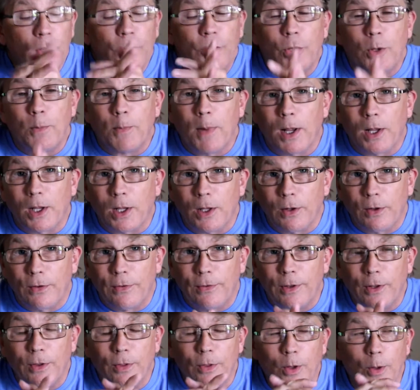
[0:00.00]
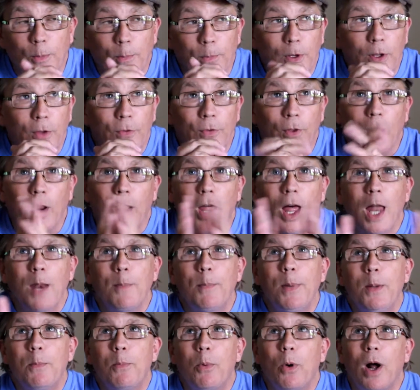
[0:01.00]
So you might get to see them. Because a lot
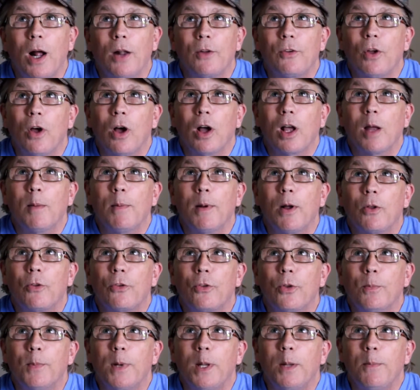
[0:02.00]
of people, I talk about so